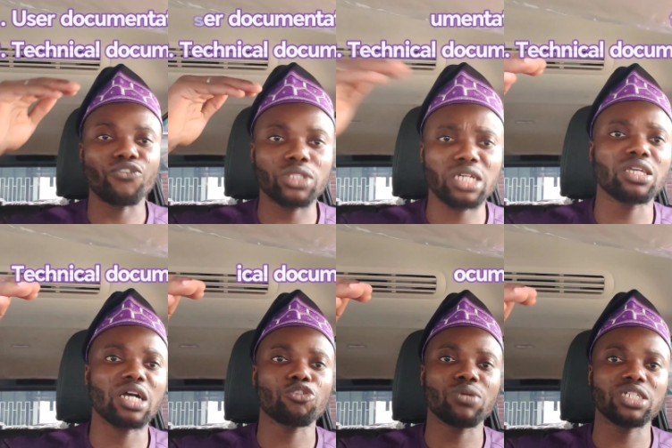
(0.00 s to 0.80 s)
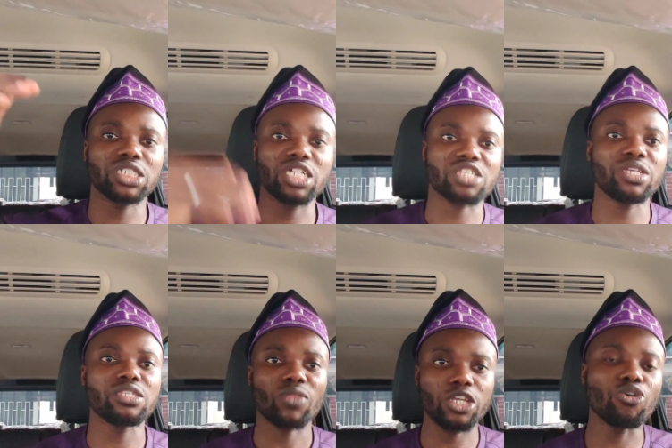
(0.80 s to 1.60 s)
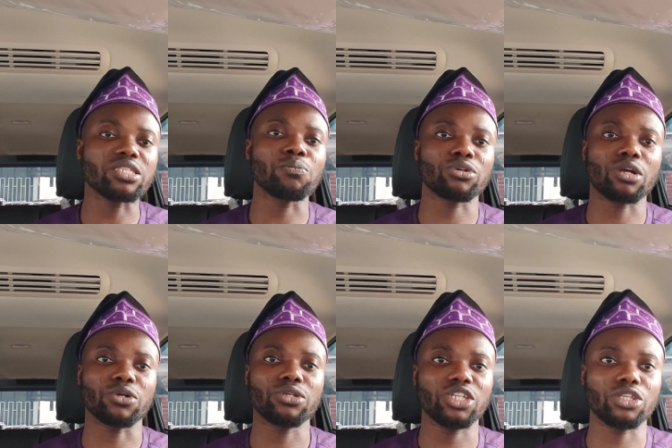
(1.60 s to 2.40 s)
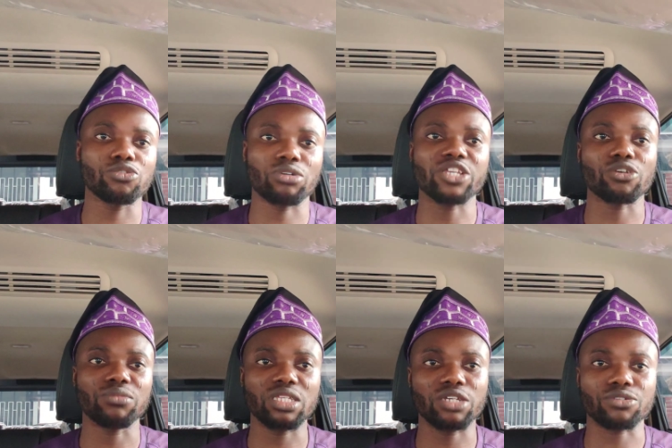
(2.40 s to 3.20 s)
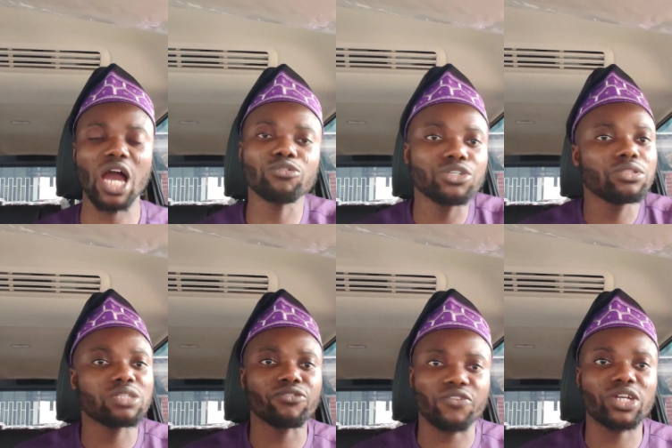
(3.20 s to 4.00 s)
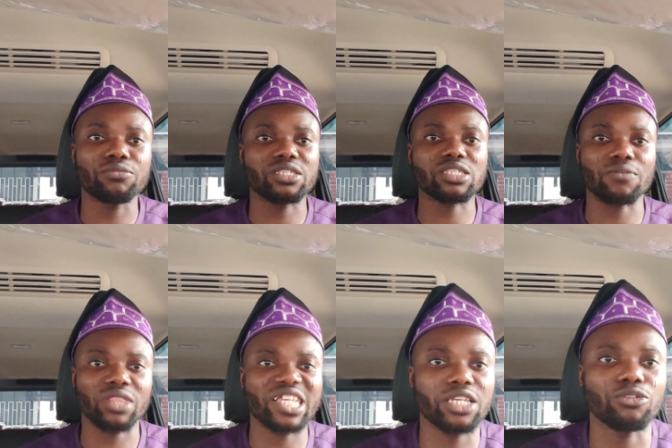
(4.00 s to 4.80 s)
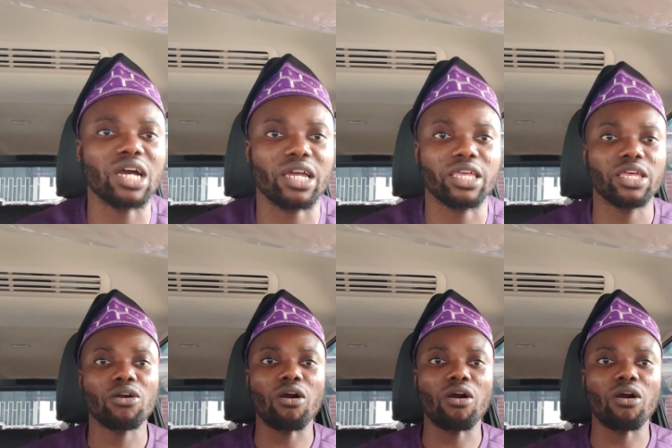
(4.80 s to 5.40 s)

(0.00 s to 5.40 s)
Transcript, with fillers: For technical documentation, it means you as a programmer, you need to write some details. How do you develop the system? Let's say you die